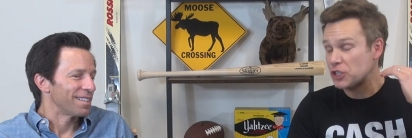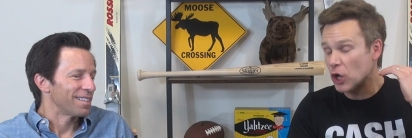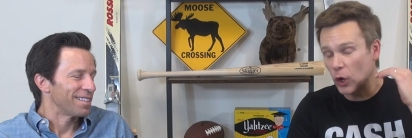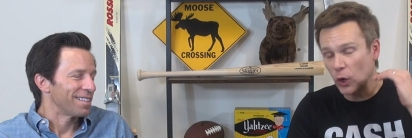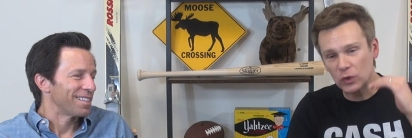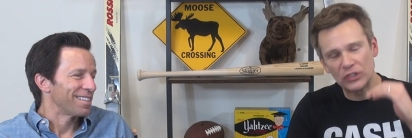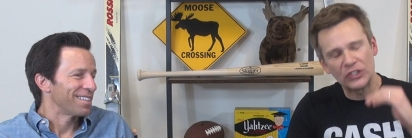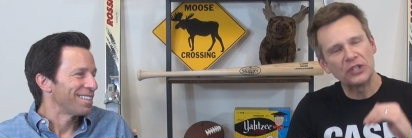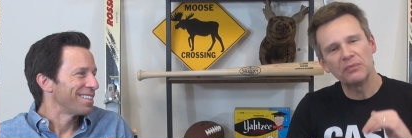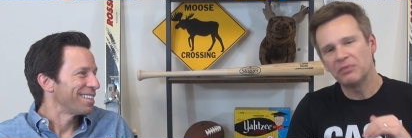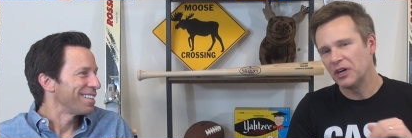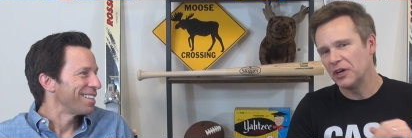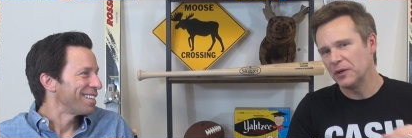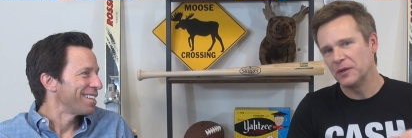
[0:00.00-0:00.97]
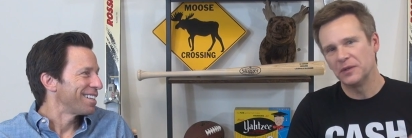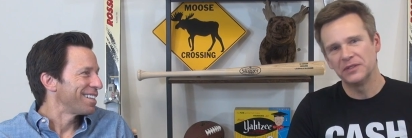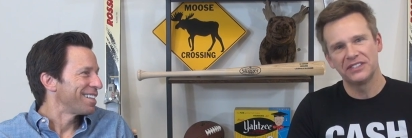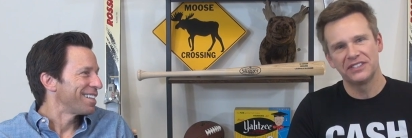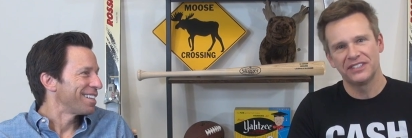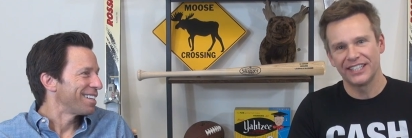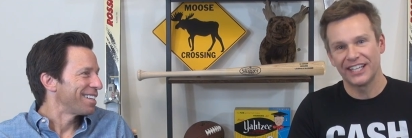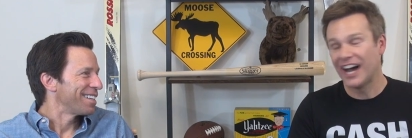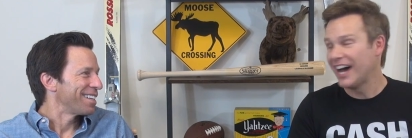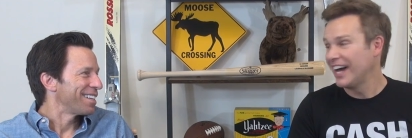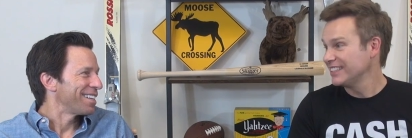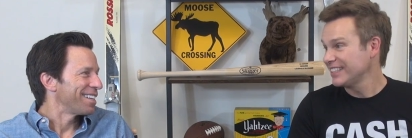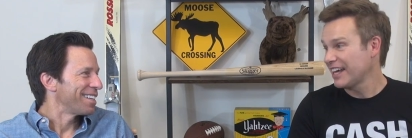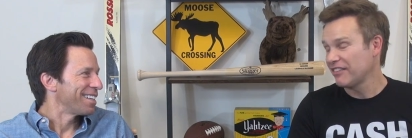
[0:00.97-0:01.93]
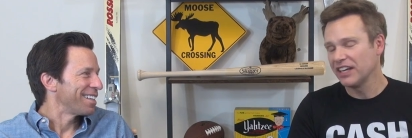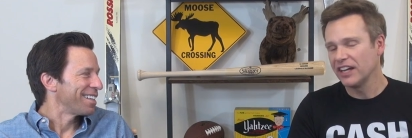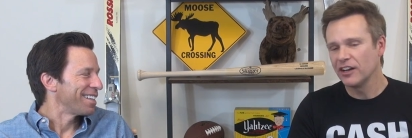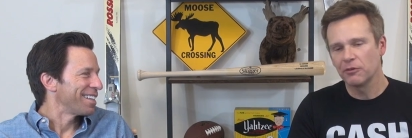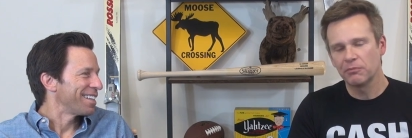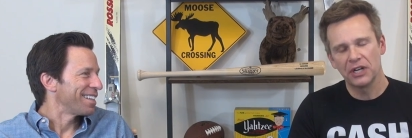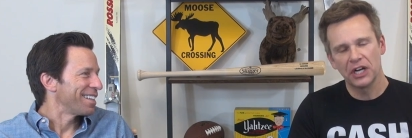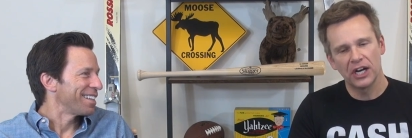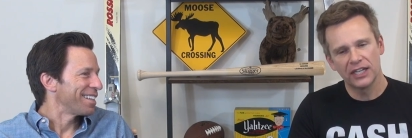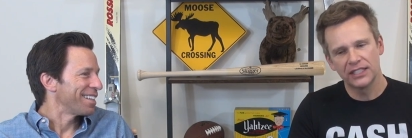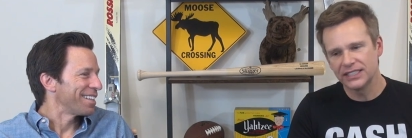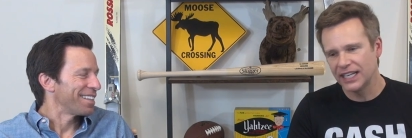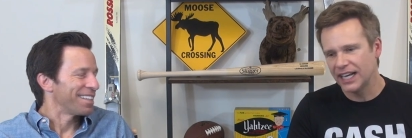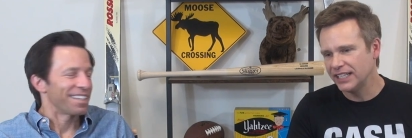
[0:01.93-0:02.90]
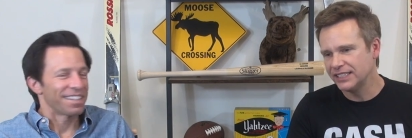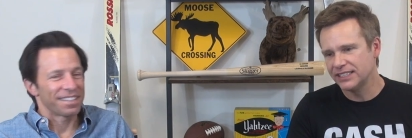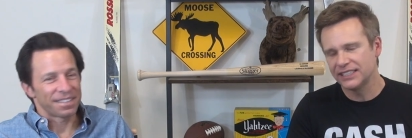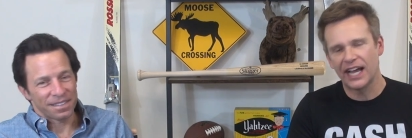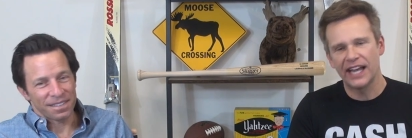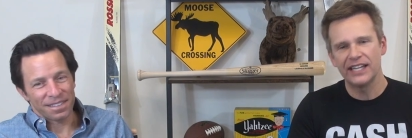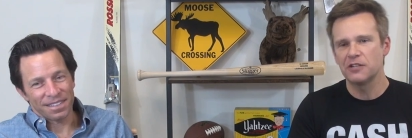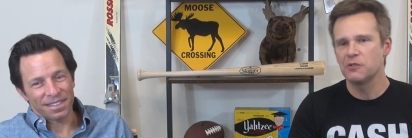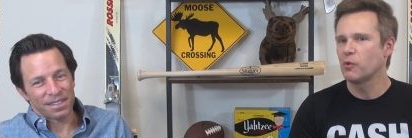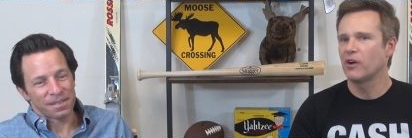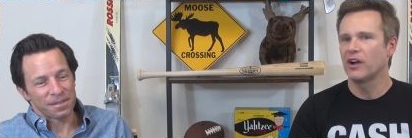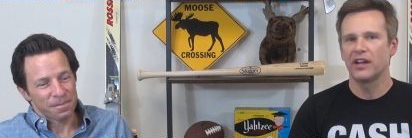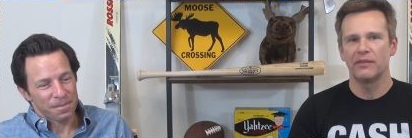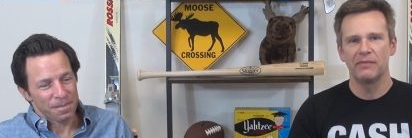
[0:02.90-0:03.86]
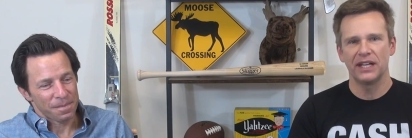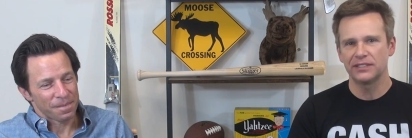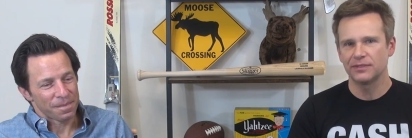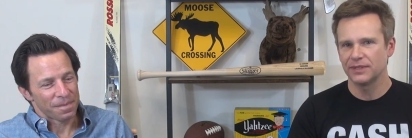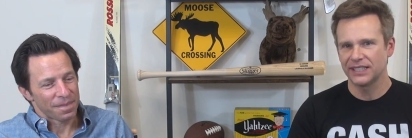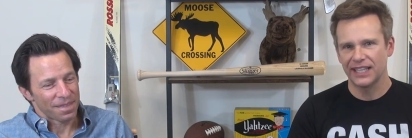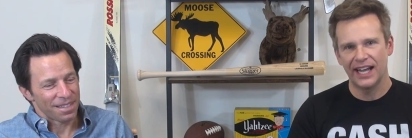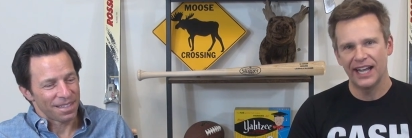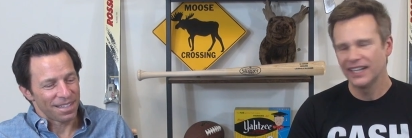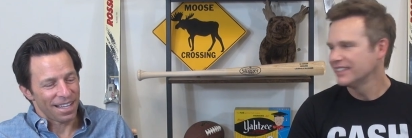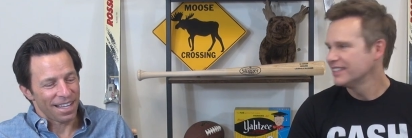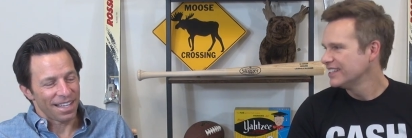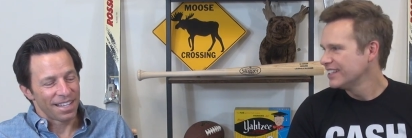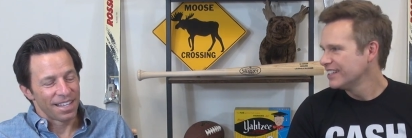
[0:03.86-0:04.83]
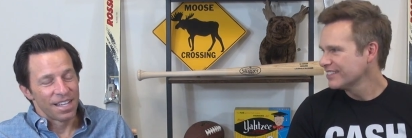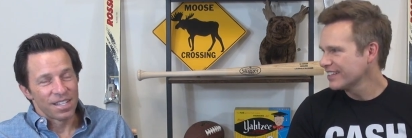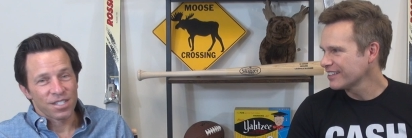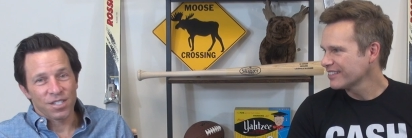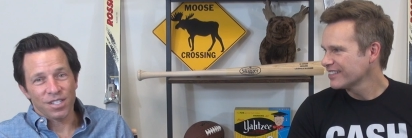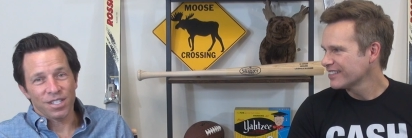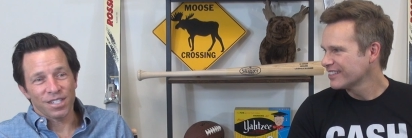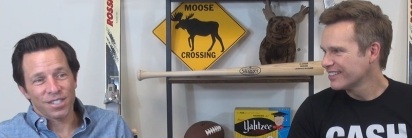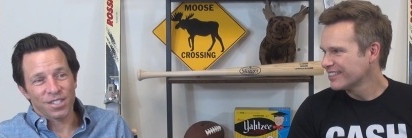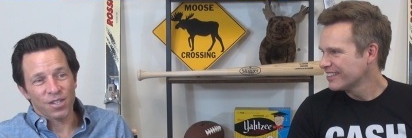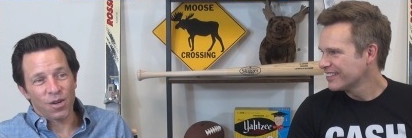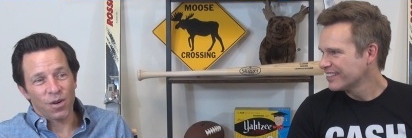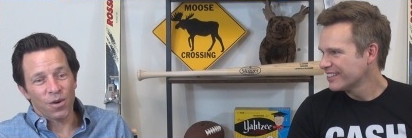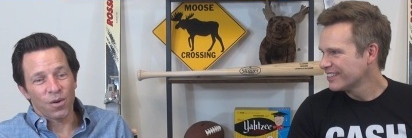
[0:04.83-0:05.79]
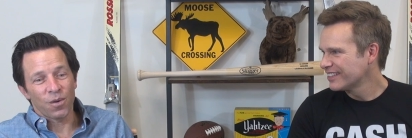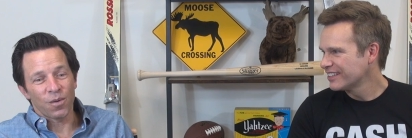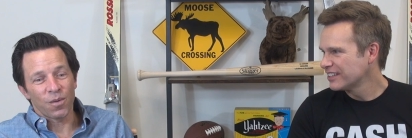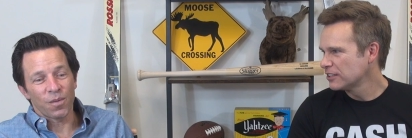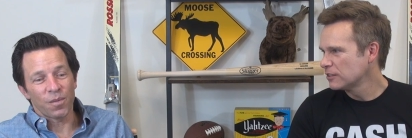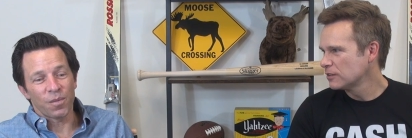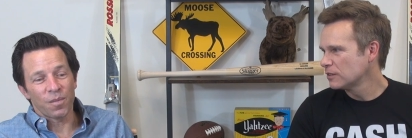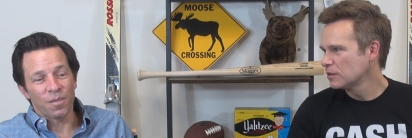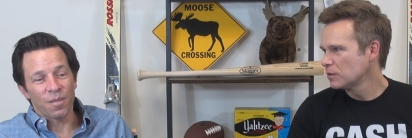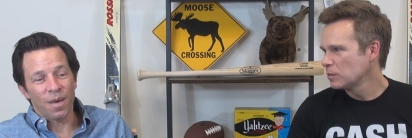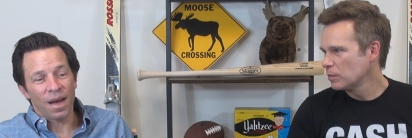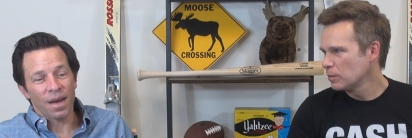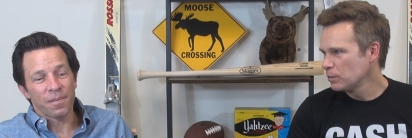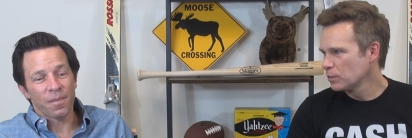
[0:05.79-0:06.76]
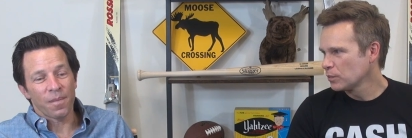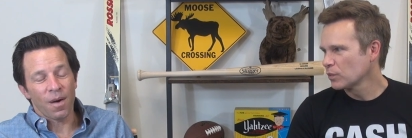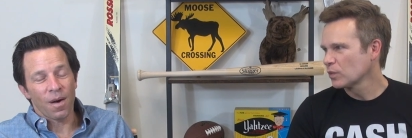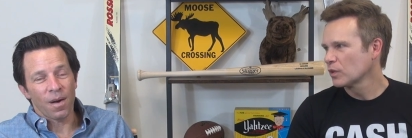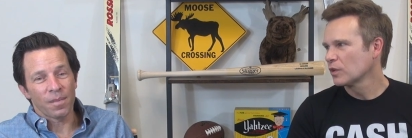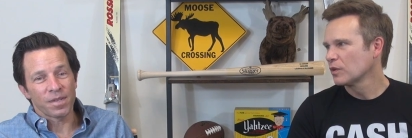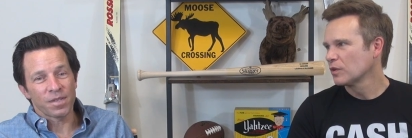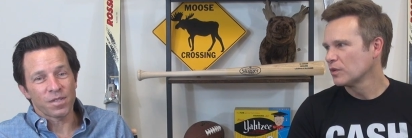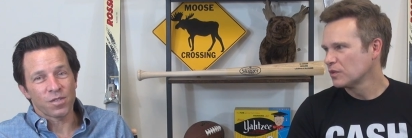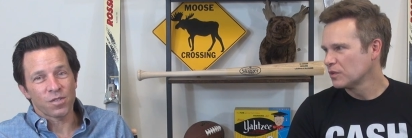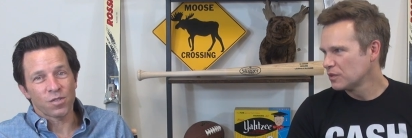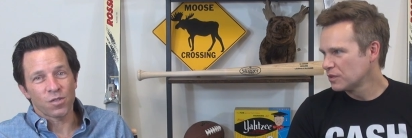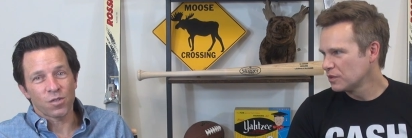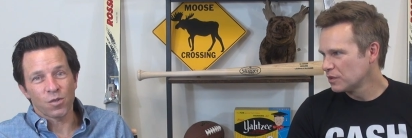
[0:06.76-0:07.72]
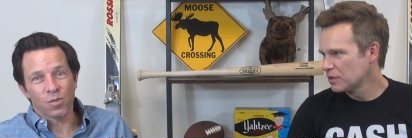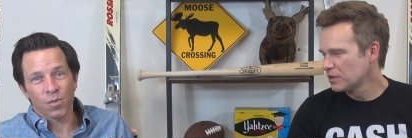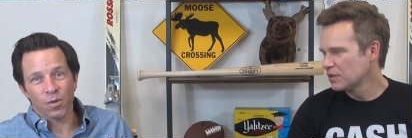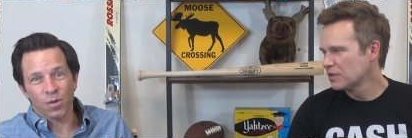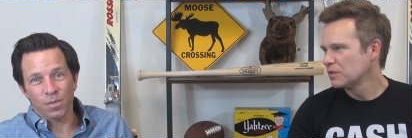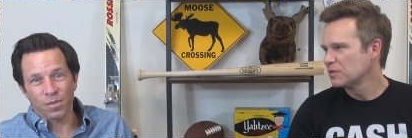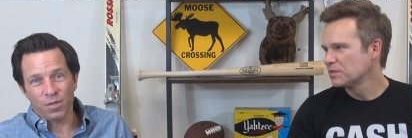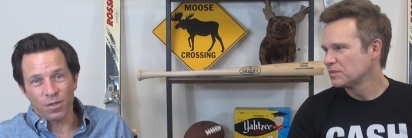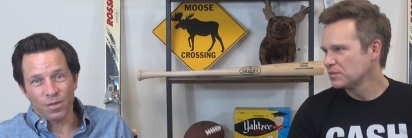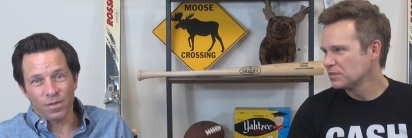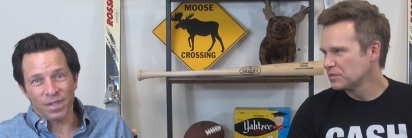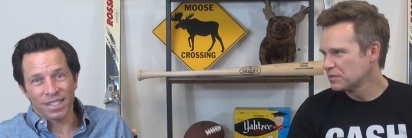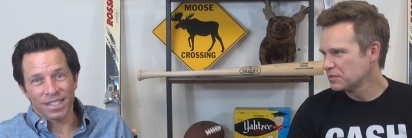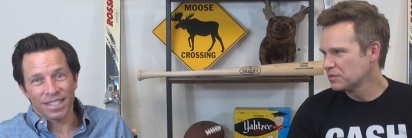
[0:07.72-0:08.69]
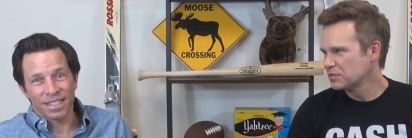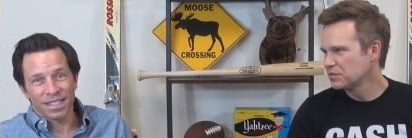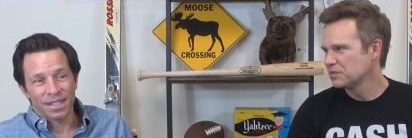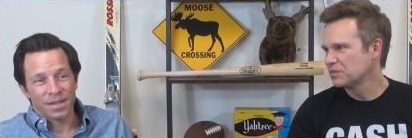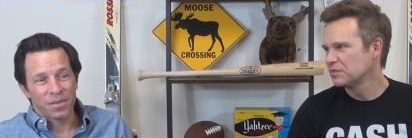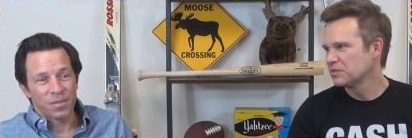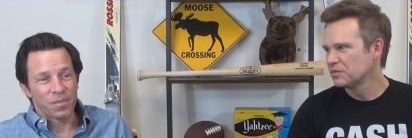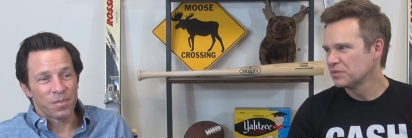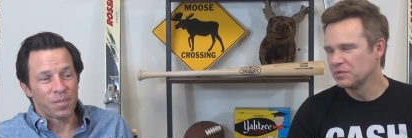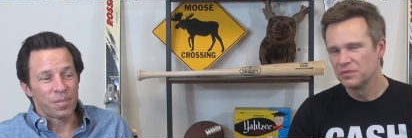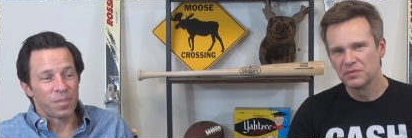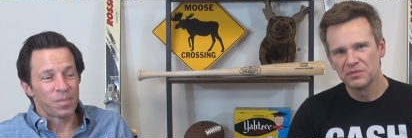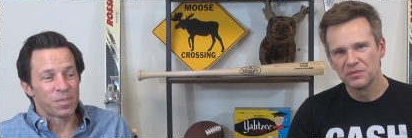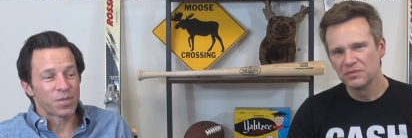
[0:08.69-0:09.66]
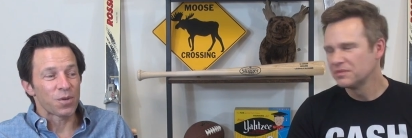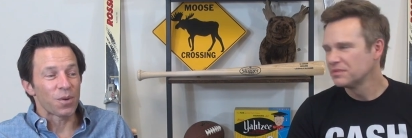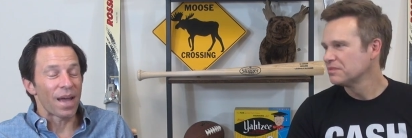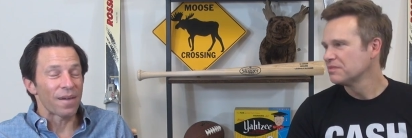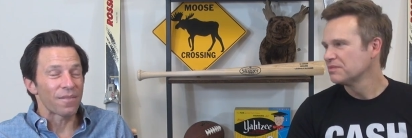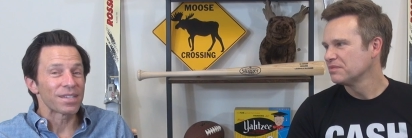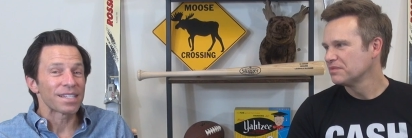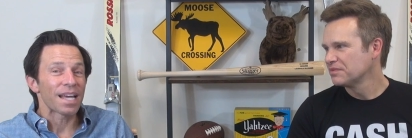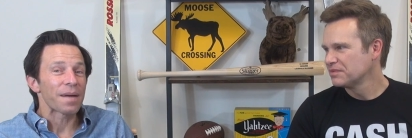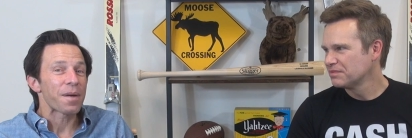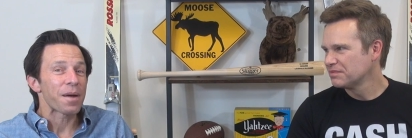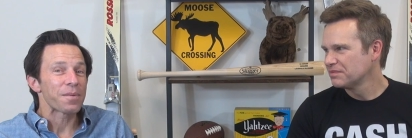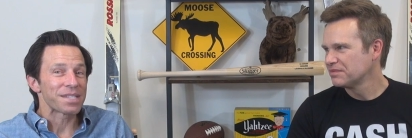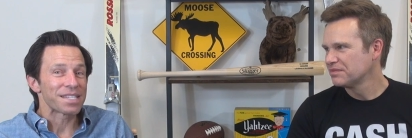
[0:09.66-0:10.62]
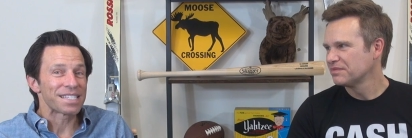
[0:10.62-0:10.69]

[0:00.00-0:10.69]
Speaker 1: totally opposed to guys having ear pierced, and I didn't want to mess with that. Yeah,
Speaker 2: like, so my mom is super observant. So every time I would